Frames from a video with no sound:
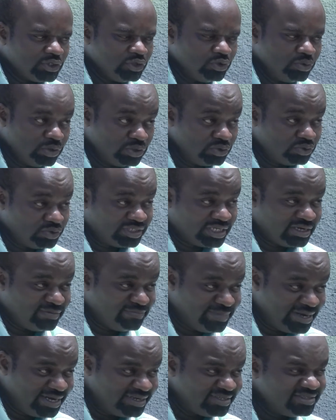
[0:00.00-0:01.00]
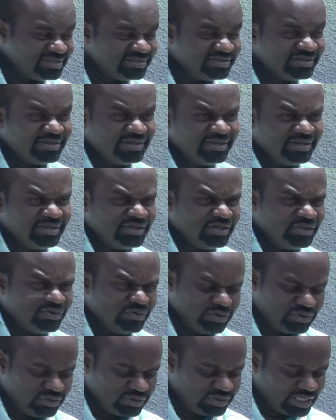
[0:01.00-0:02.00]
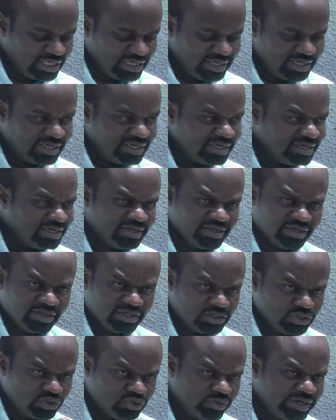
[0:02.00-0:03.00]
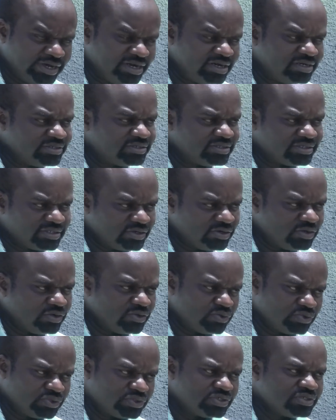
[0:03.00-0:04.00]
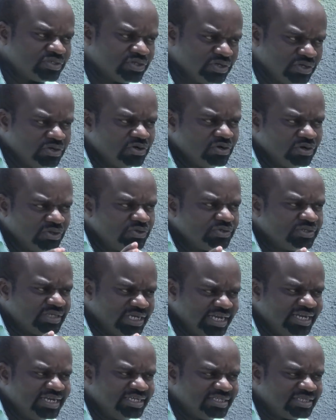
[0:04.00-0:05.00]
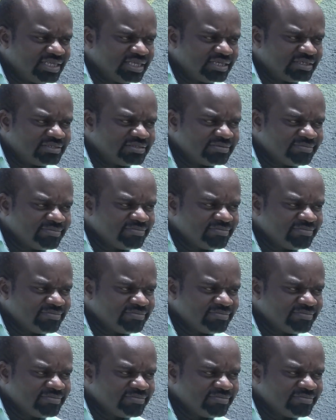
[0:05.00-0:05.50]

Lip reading: You want to sell bags, you want to sell jewels, all those all those ladies things.